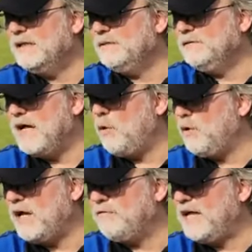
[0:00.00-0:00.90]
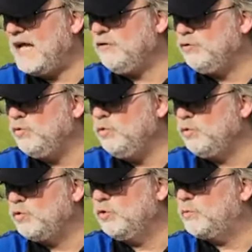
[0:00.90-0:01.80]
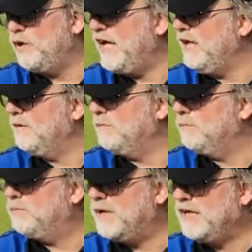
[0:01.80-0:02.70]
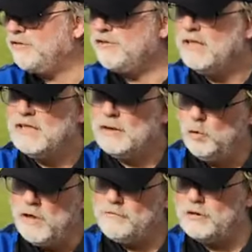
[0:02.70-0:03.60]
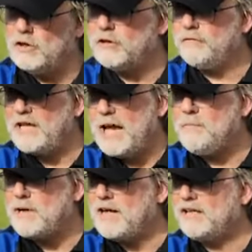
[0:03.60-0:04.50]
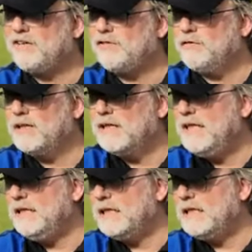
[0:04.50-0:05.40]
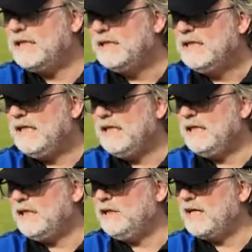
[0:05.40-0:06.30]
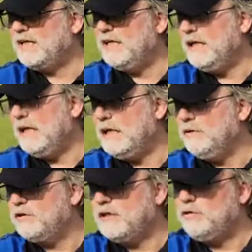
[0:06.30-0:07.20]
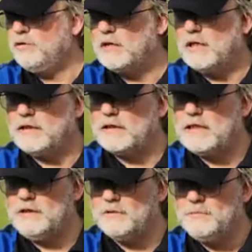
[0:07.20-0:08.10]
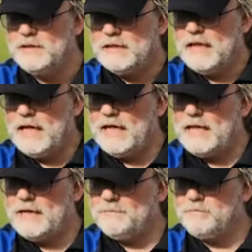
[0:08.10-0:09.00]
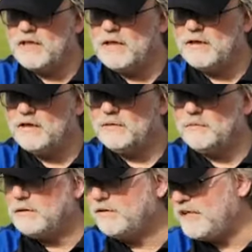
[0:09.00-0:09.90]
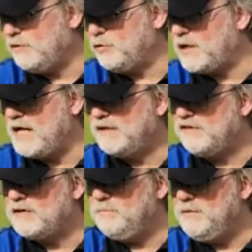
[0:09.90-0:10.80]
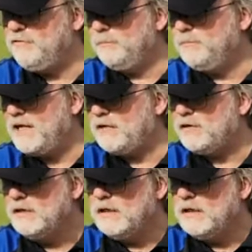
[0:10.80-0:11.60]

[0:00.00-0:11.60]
now we have again 2 good players who have a lot of game practice in England, in United Kingdom. Seydou Khan is a midfield player